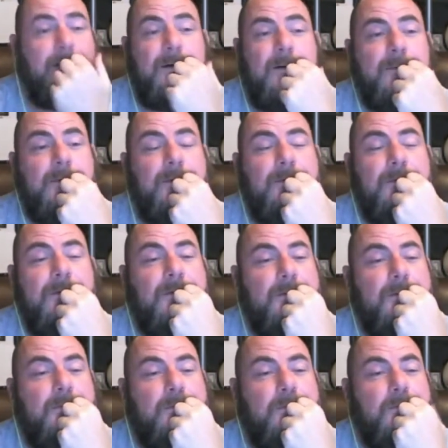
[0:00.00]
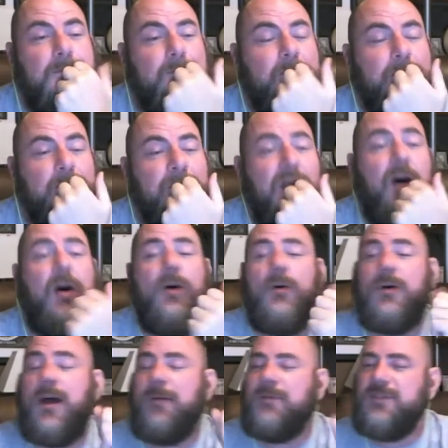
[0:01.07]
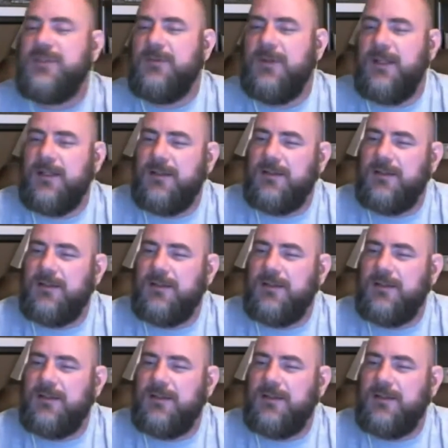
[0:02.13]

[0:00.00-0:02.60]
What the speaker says: don't remember. Oh, how much you weigh